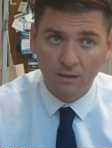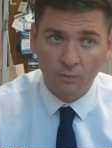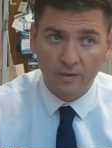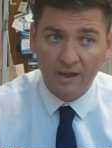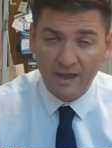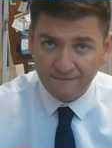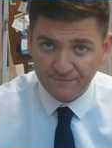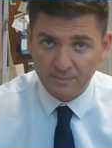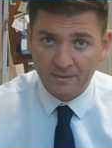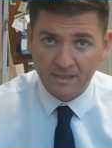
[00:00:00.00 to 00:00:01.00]
where
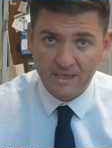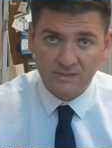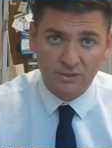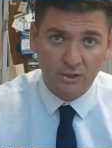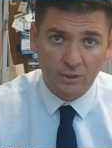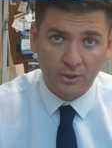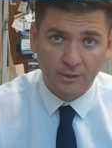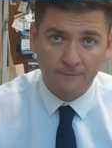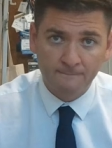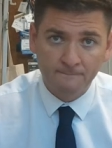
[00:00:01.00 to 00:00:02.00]
everybody gets to
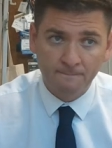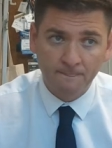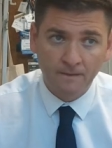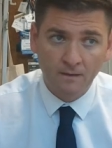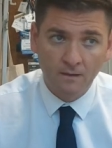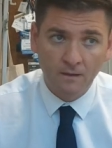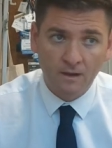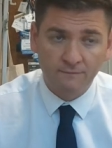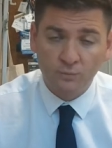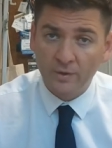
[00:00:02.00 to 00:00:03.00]
learn
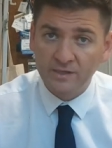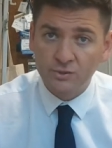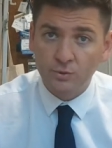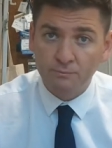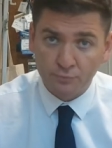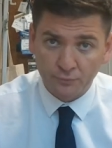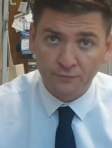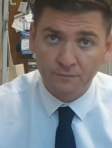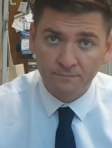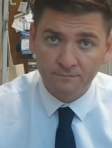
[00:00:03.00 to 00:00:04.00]
of ways to improve.
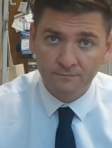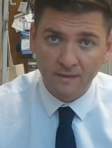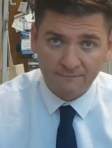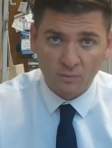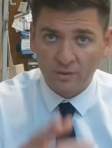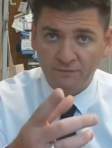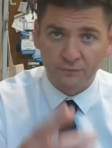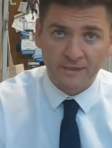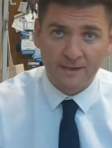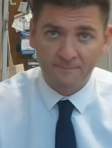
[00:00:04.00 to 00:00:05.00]
Have a wonderful
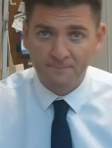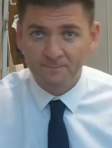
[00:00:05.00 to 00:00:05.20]
day.